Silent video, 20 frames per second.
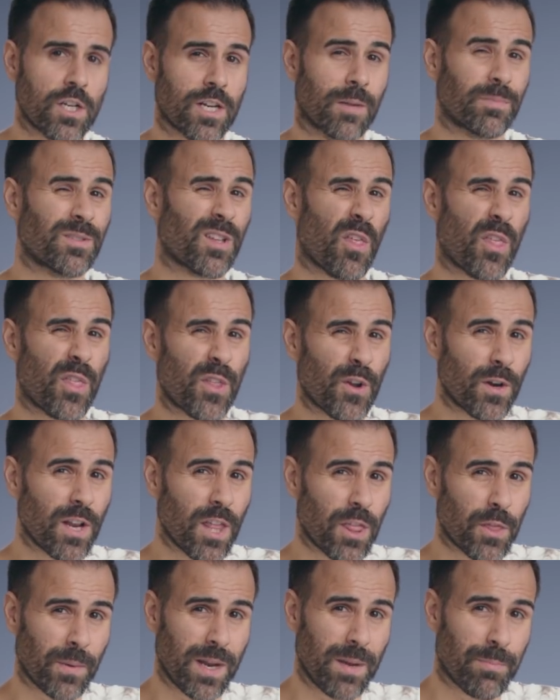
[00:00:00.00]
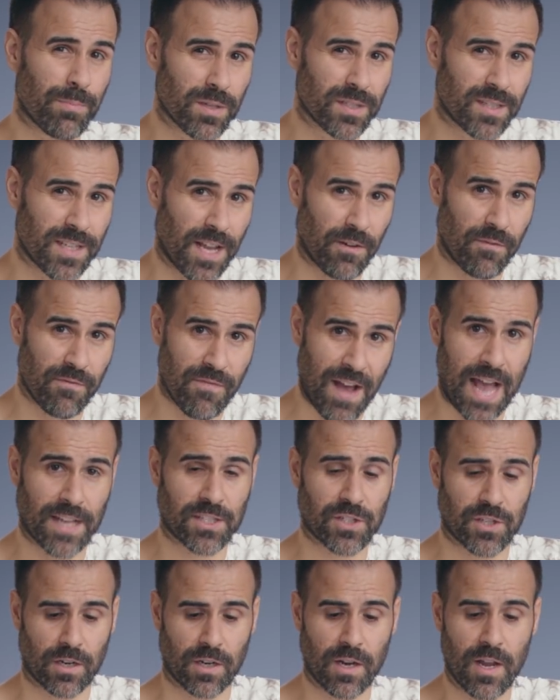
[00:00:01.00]
it up to 33%
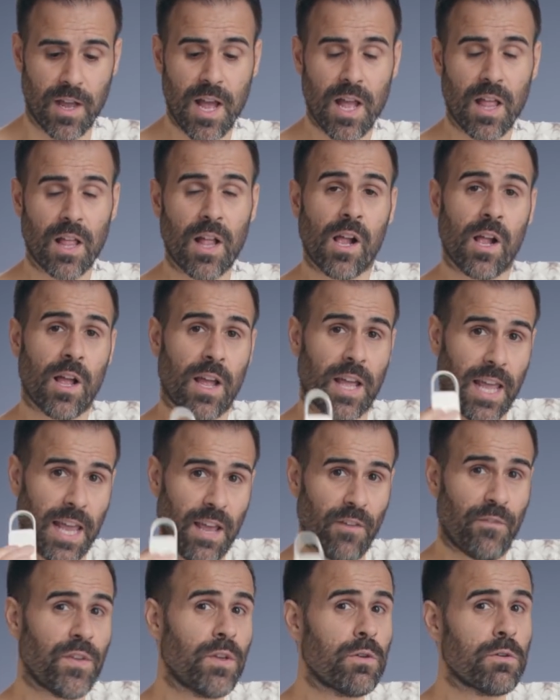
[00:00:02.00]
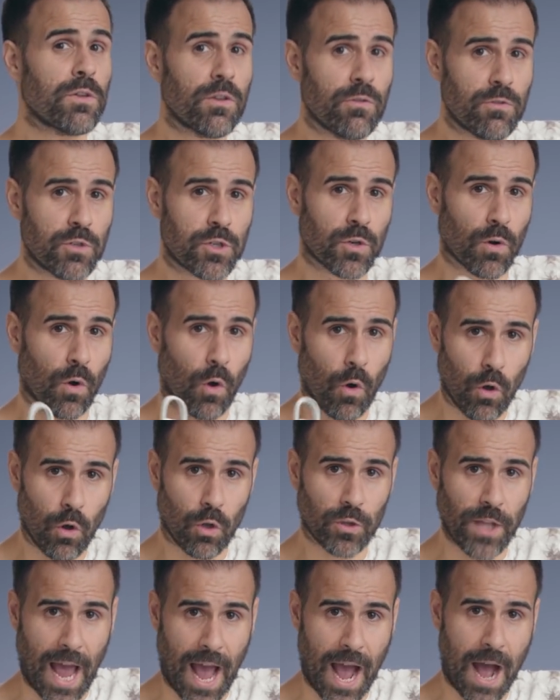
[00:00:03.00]
faster. If you use your
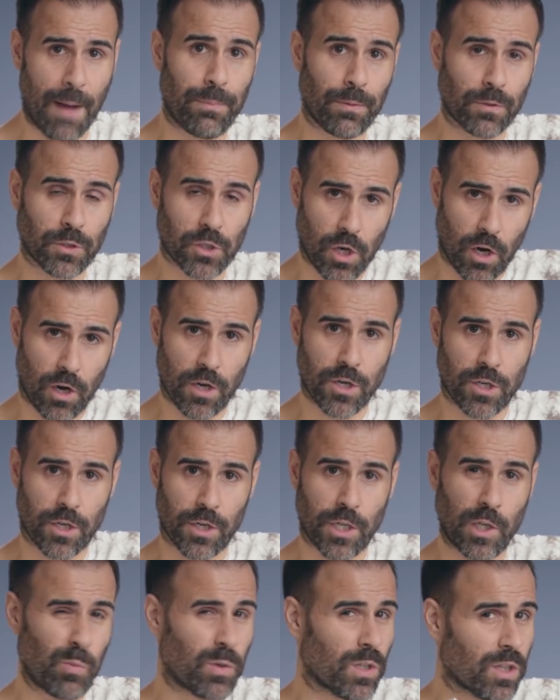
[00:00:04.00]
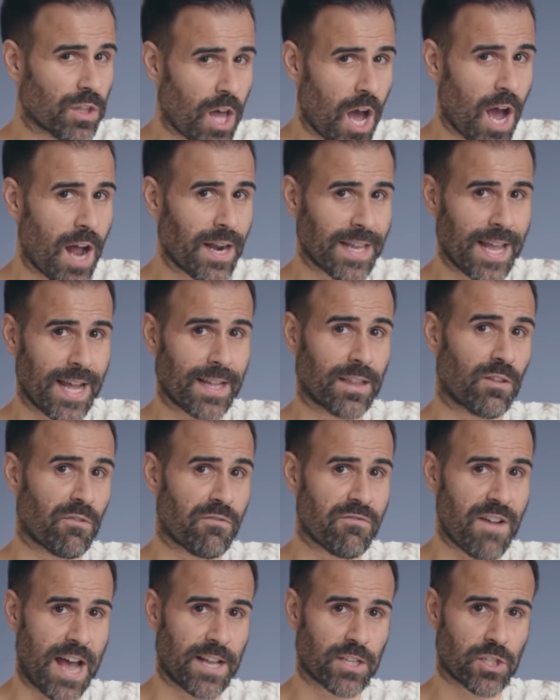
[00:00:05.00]
old Apple charger, you will not get the
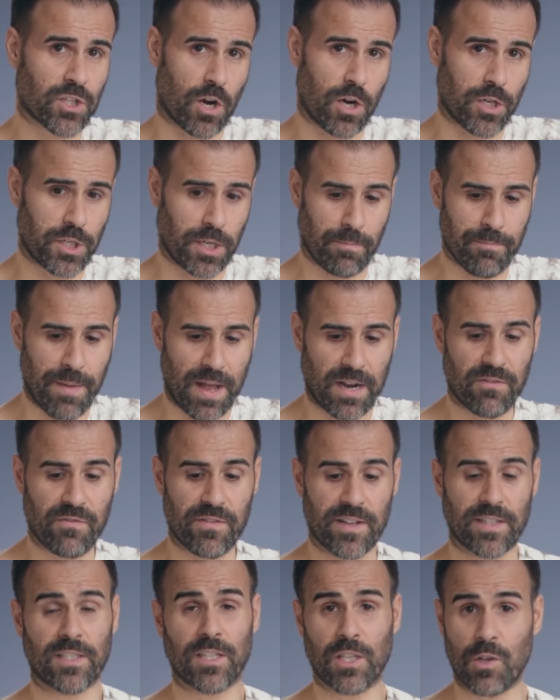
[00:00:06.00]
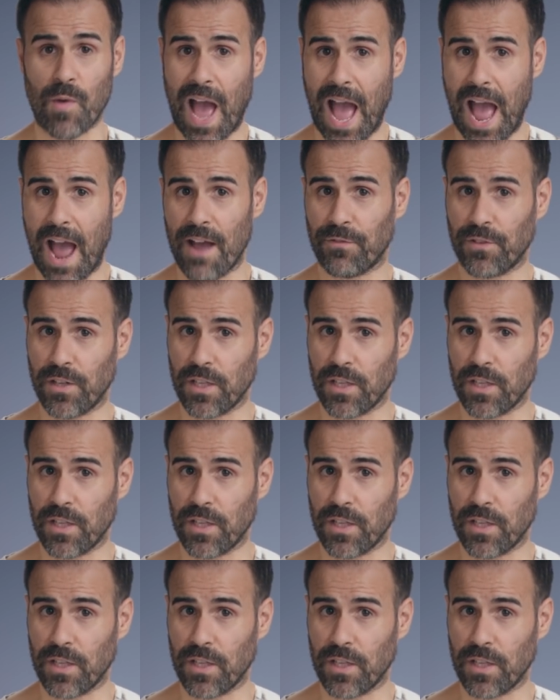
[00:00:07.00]
fast charging benefits. You have to